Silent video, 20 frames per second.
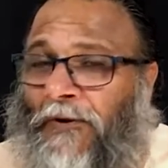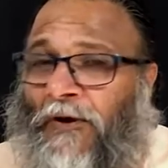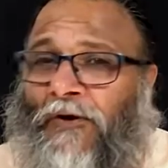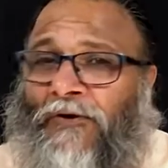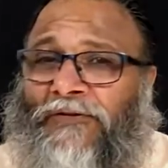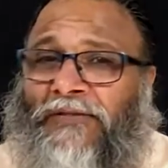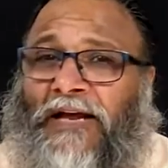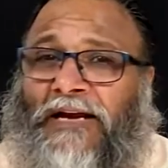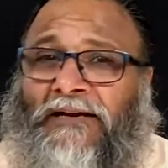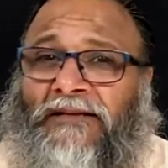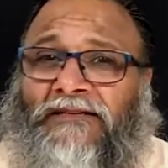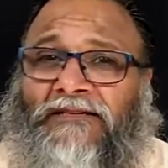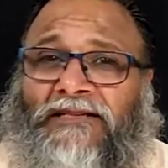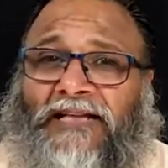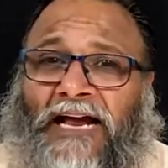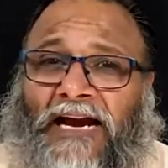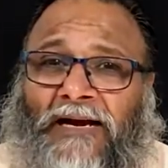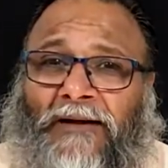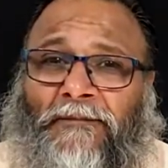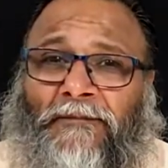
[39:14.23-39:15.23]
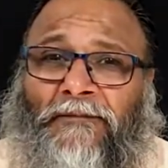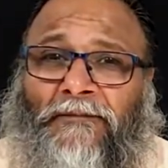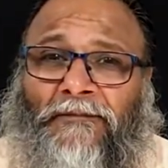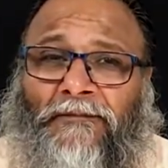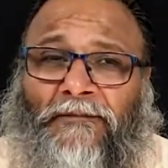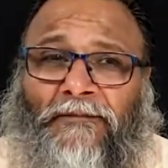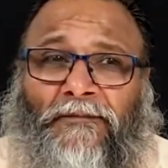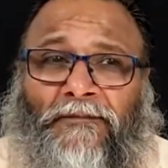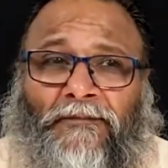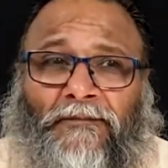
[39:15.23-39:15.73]
Because that is that
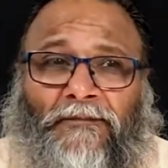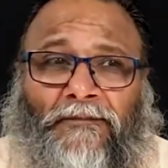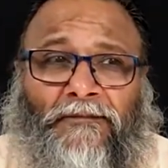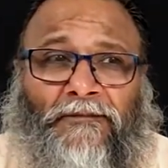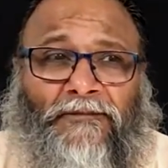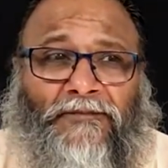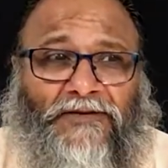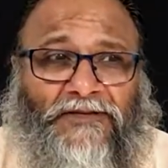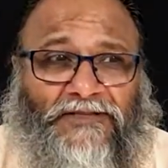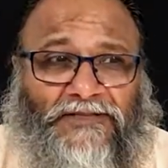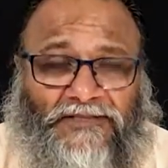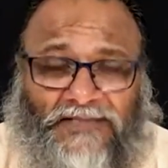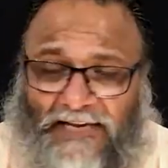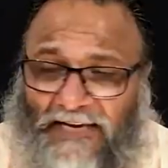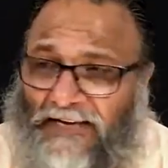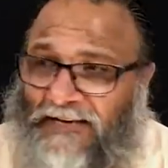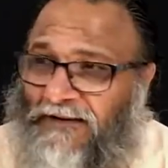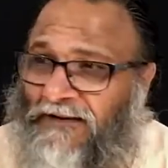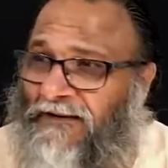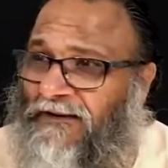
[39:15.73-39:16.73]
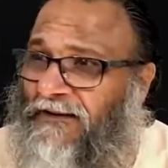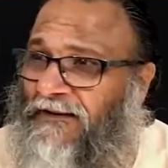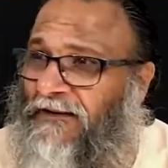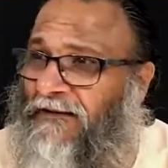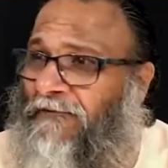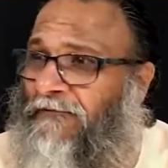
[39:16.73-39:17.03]
state